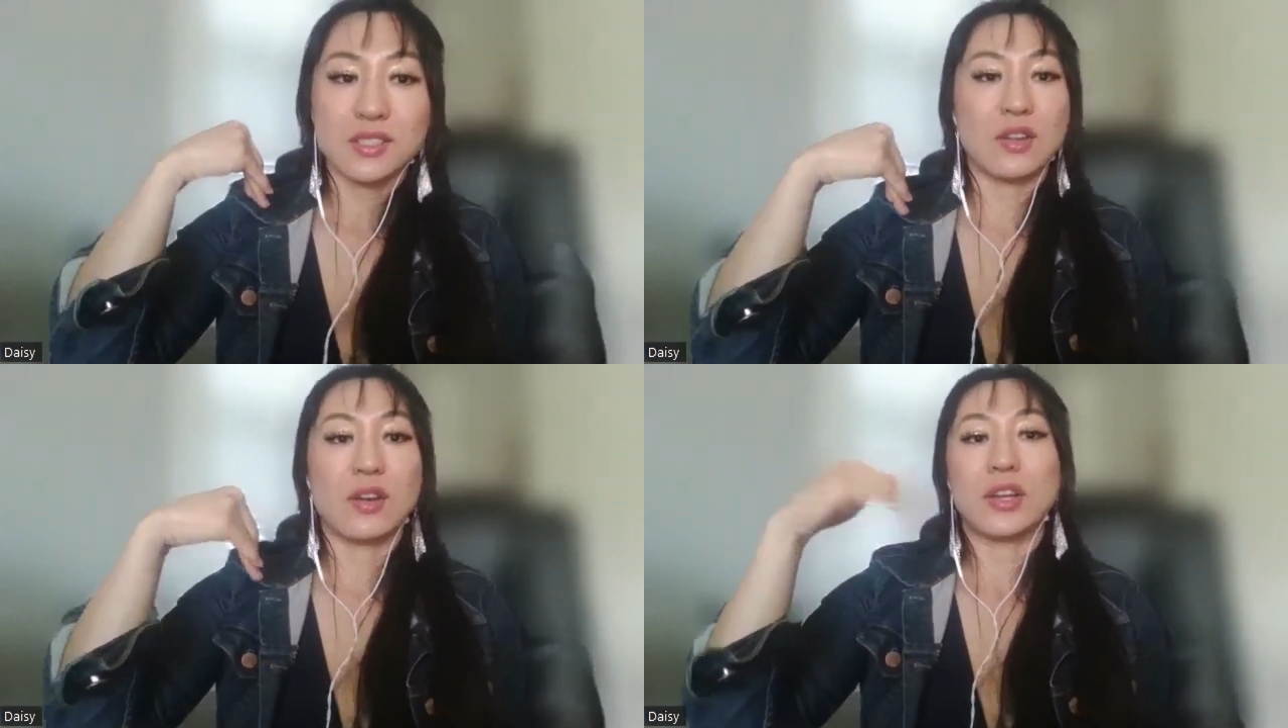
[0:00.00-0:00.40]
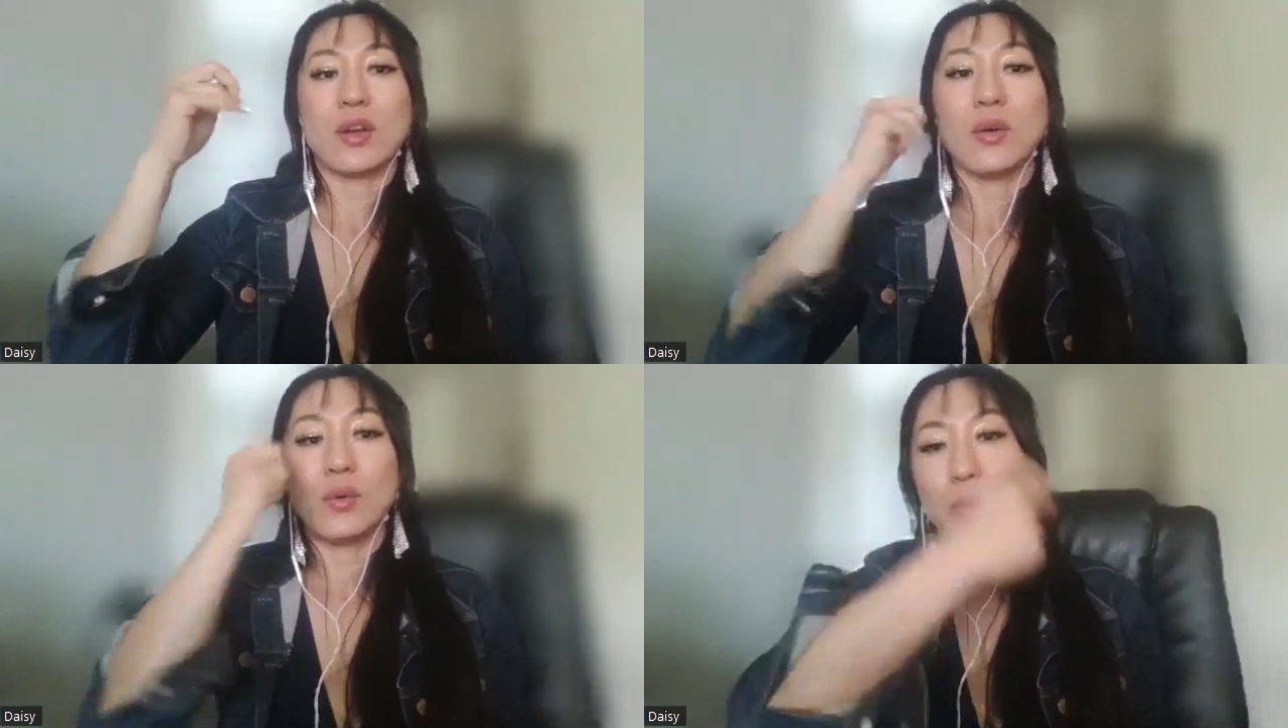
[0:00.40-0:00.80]
I
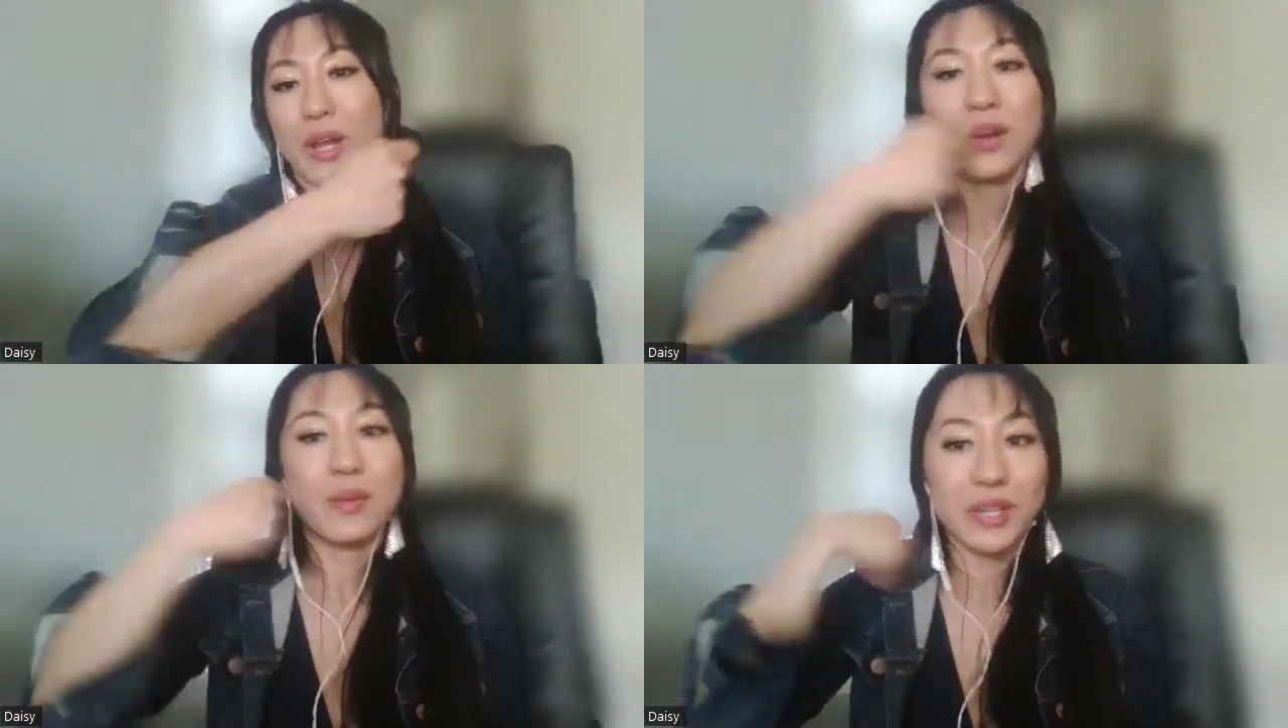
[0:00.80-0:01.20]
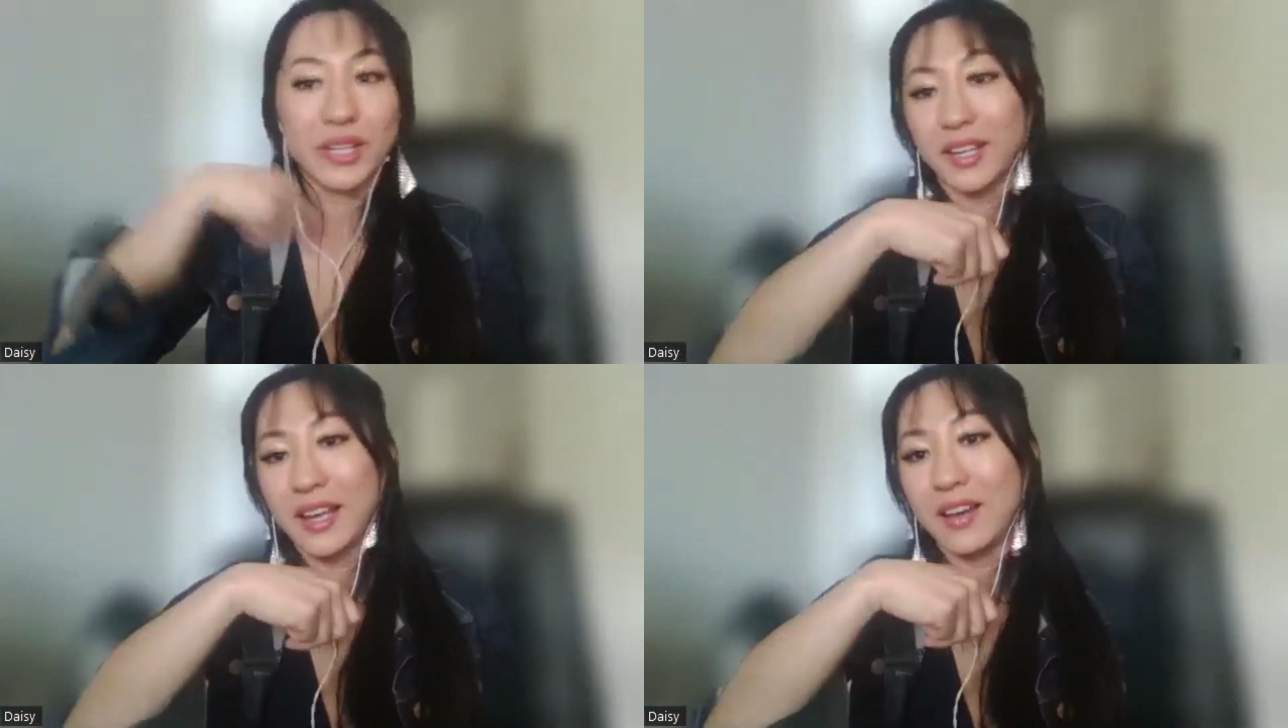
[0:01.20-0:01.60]
know where I'm
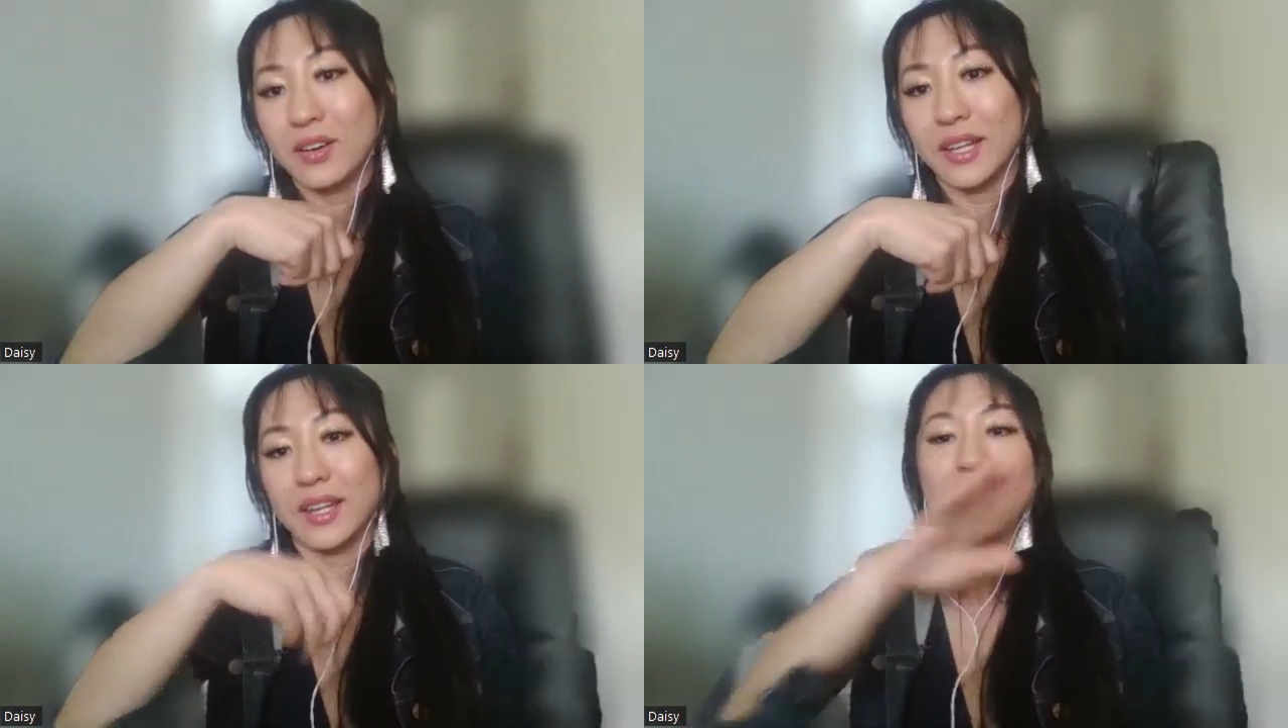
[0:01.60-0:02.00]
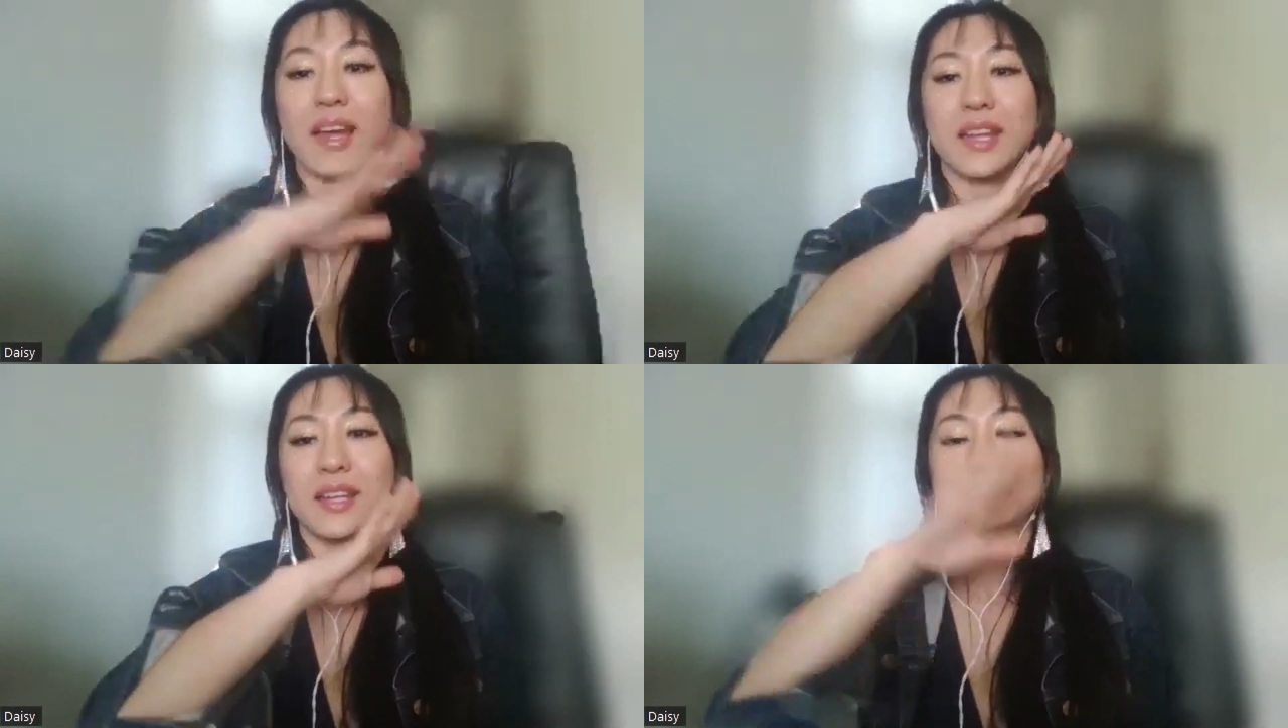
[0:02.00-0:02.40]
breaking out. Like
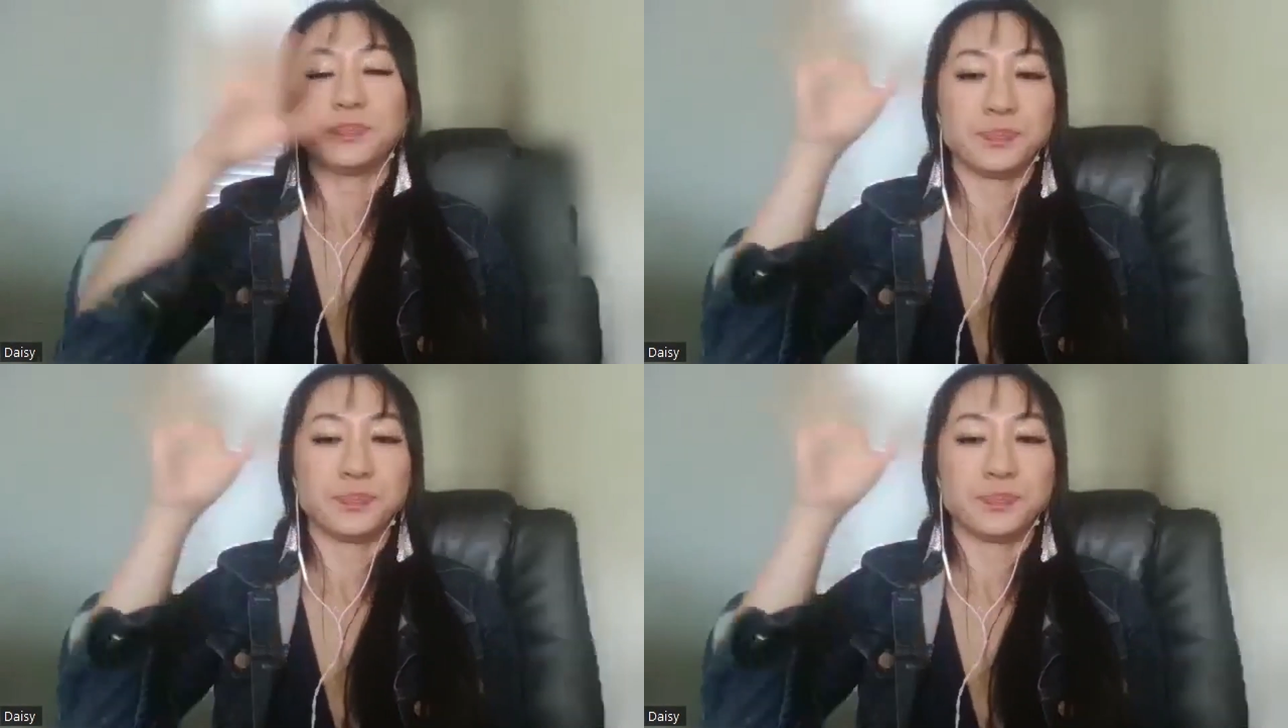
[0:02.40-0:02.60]
I